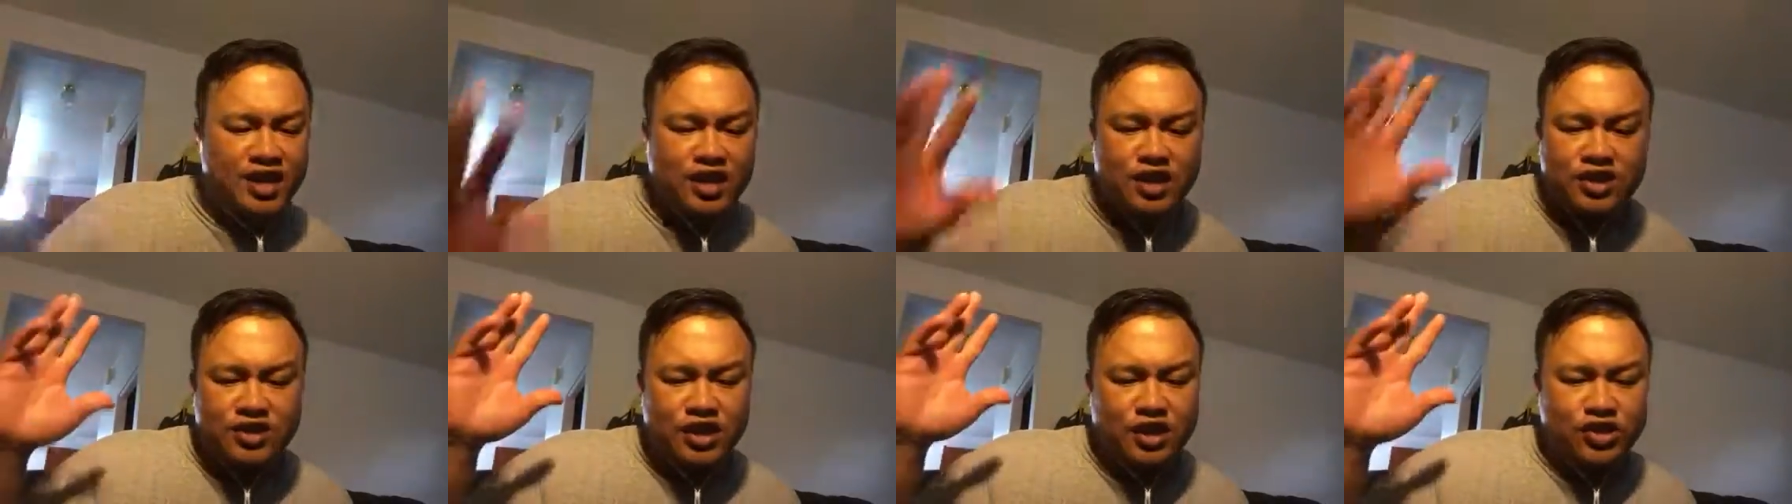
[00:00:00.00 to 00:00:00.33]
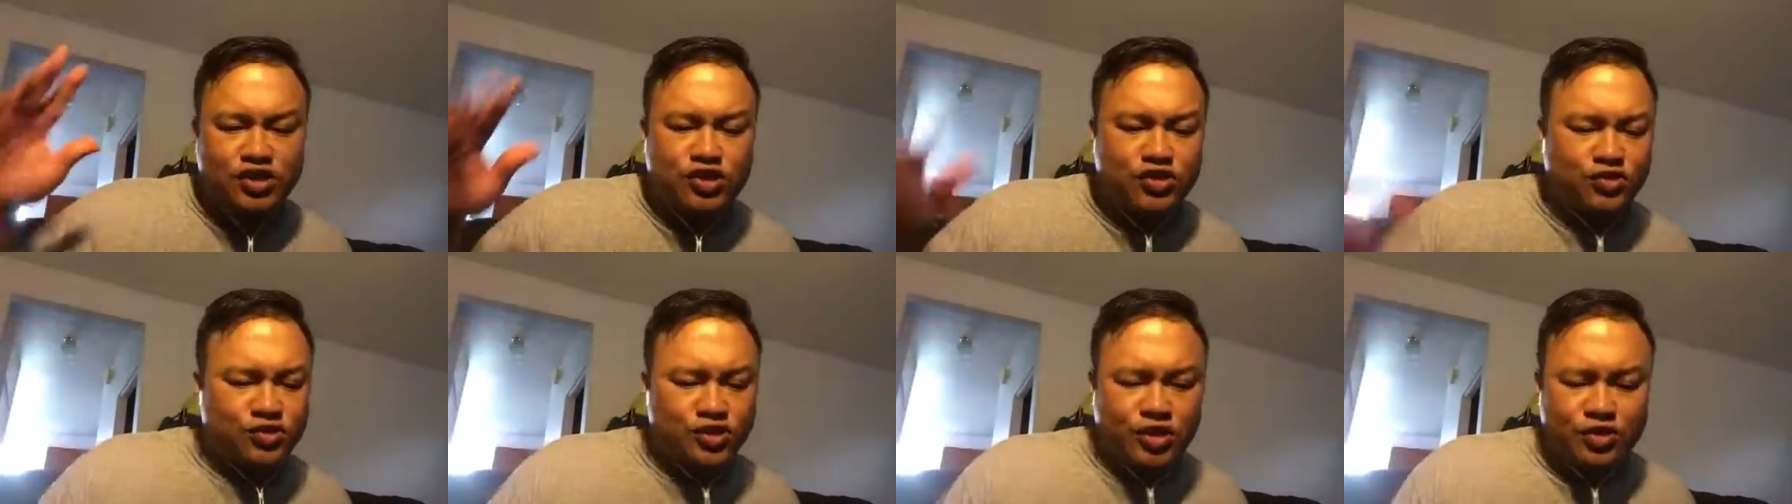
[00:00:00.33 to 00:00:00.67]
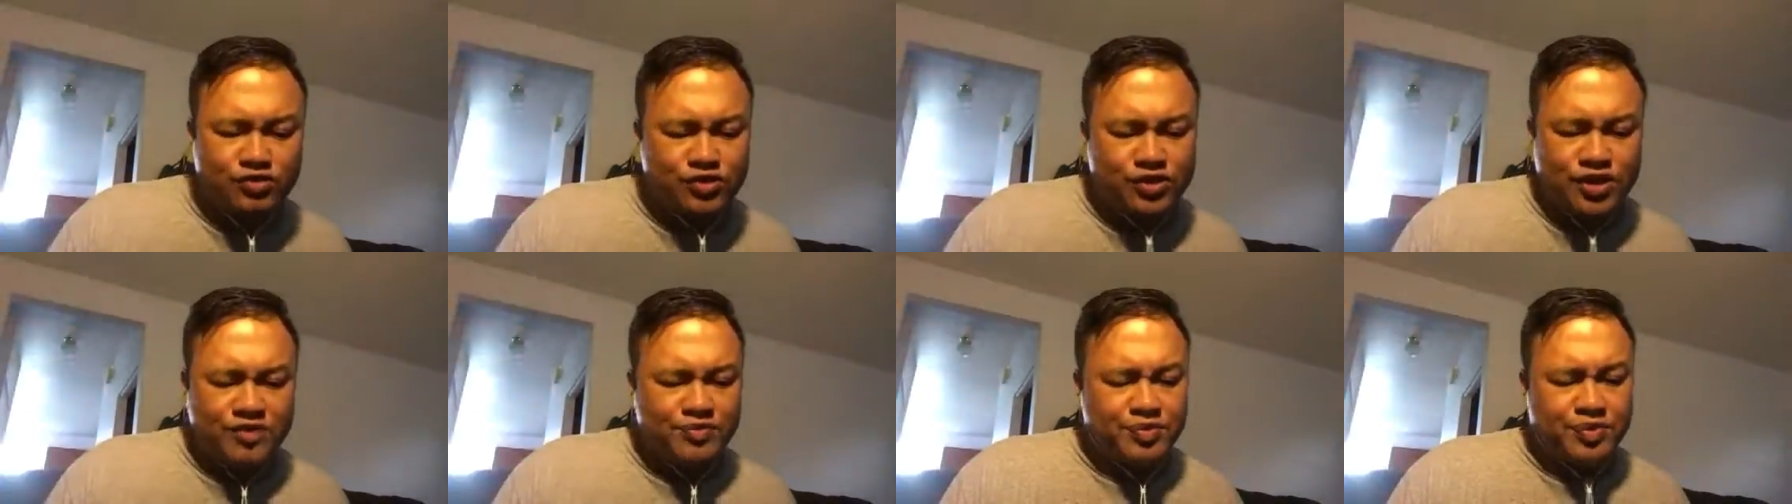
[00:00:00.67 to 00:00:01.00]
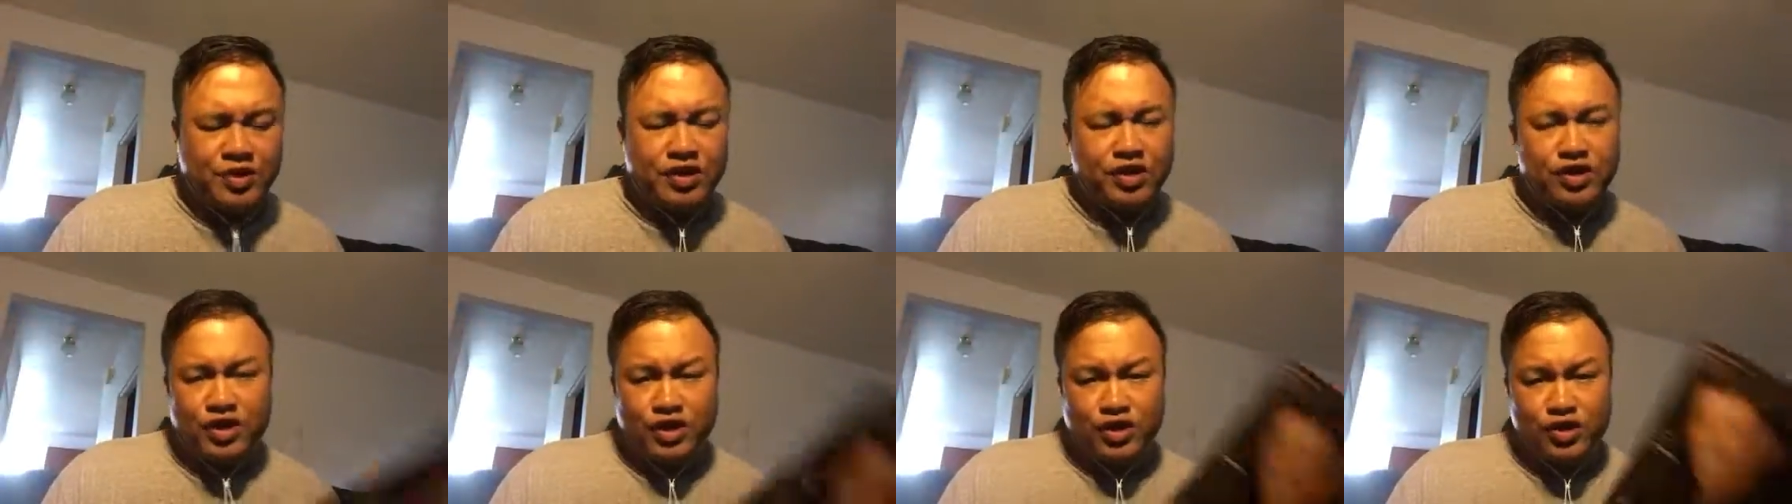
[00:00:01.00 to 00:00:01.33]
so, so
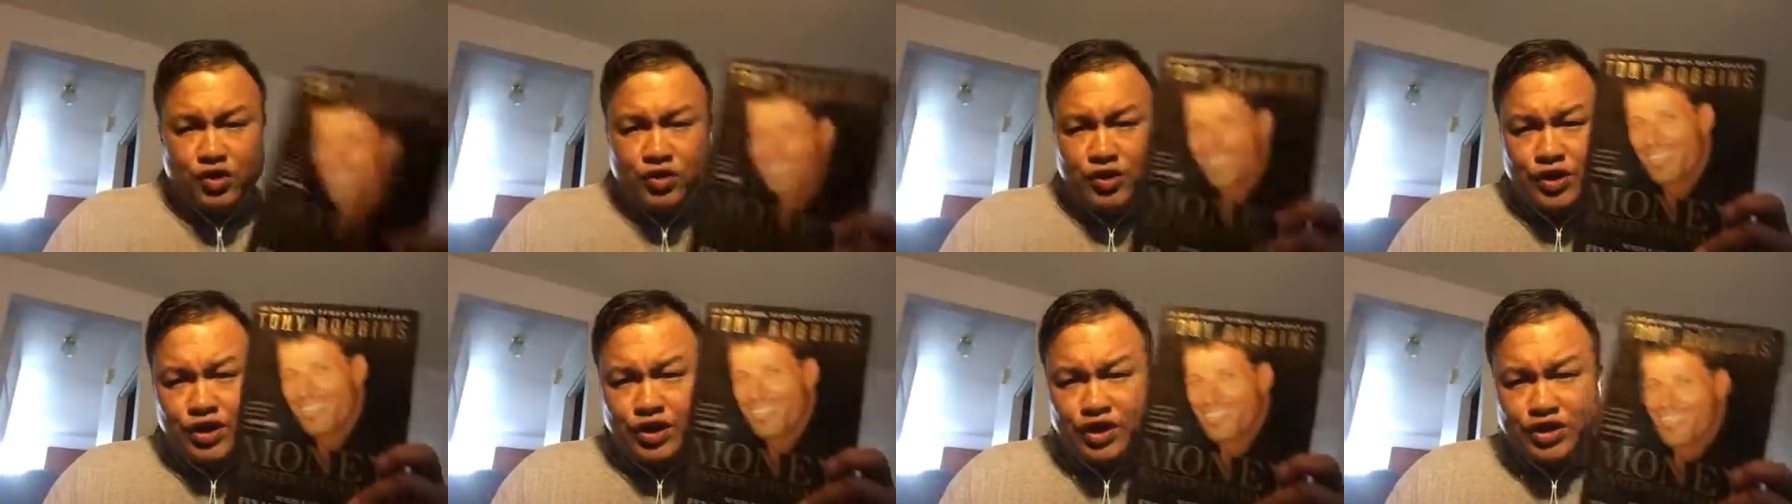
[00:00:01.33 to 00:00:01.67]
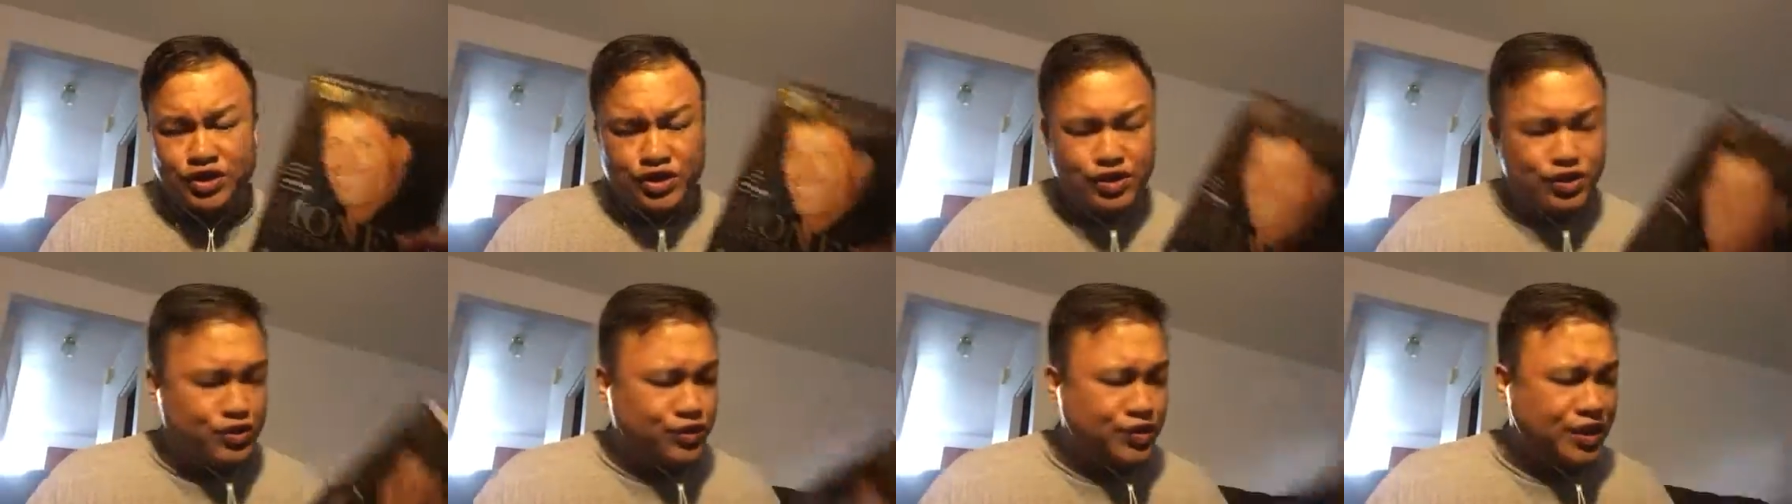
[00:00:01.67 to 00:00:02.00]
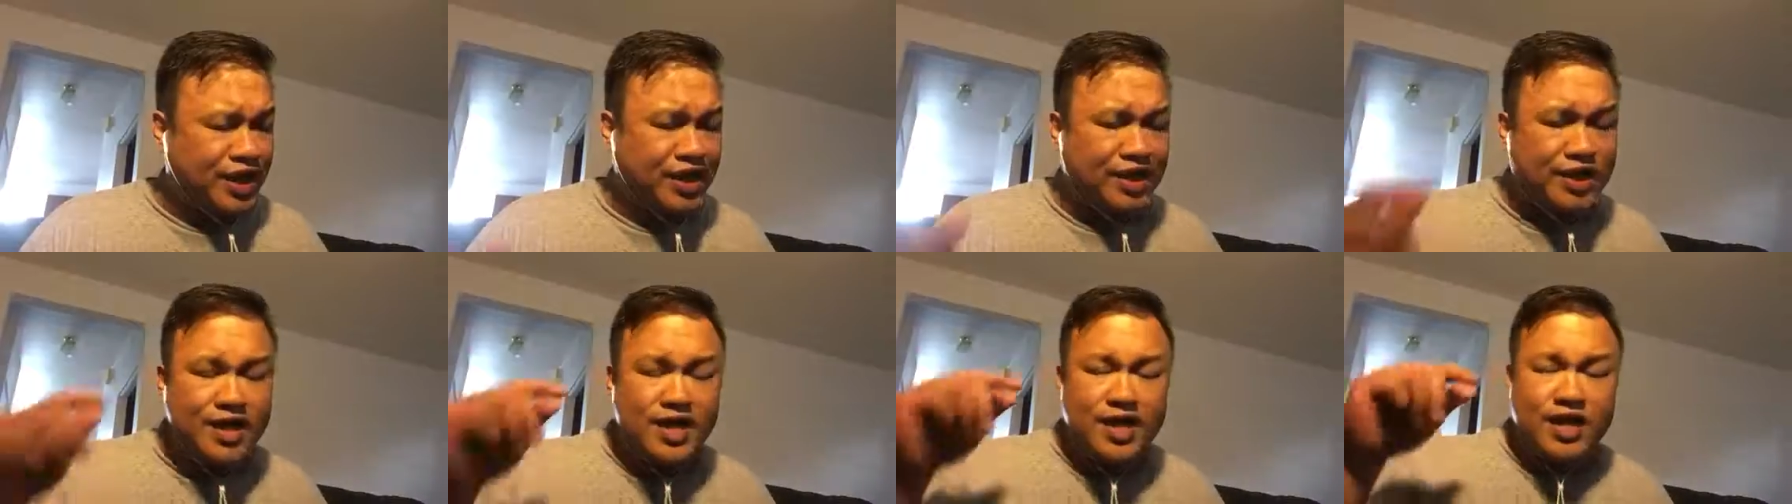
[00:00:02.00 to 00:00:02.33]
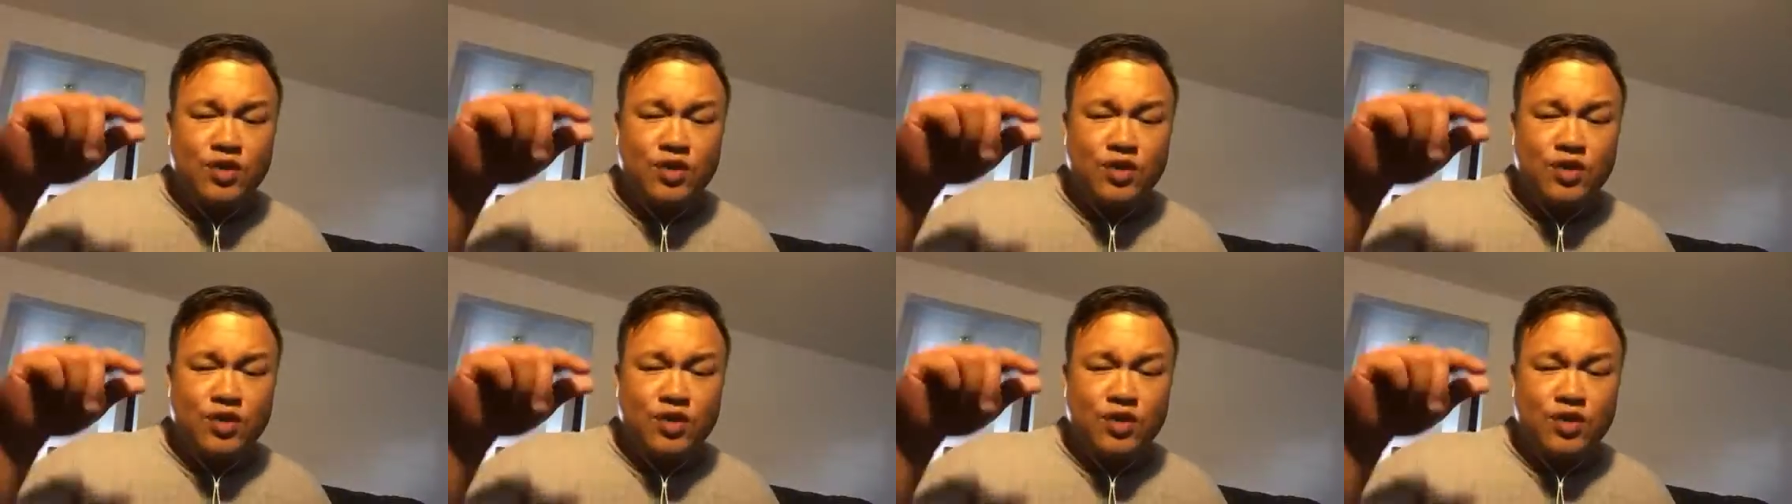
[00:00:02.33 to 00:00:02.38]
typical, and Tony doesn't do that.